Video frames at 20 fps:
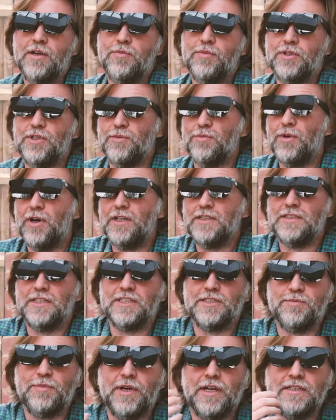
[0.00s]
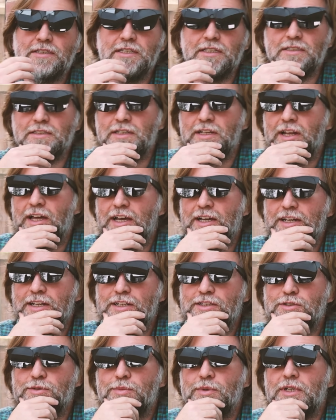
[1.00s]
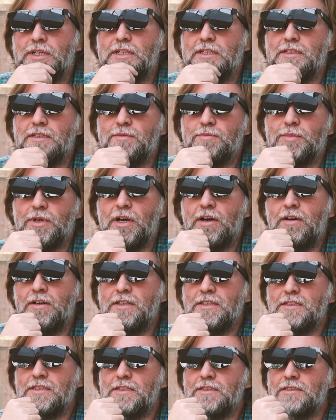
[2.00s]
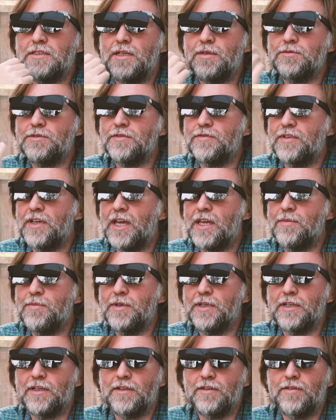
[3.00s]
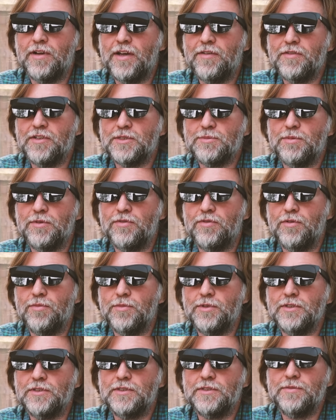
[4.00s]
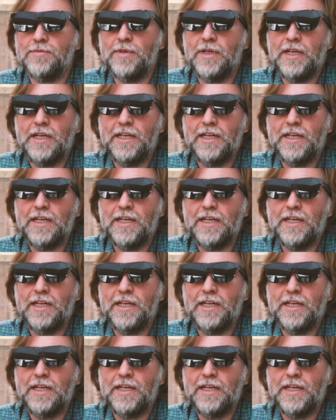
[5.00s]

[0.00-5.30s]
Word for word: but you might expect it to lag a little bit behind in terms of gaming and graphics performance.